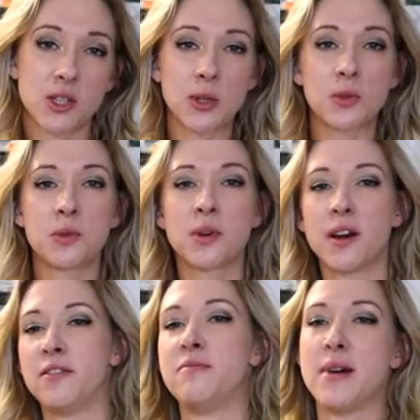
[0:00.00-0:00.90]
two
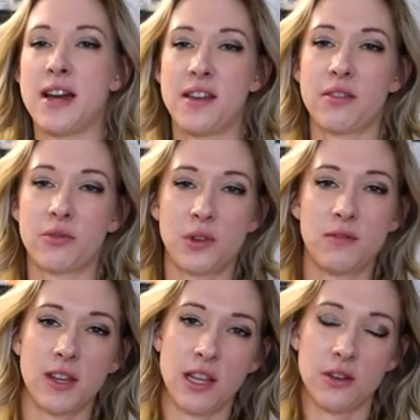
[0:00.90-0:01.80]
of my three
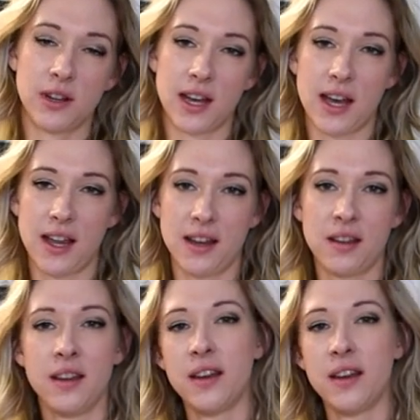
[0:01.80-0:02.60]
video guide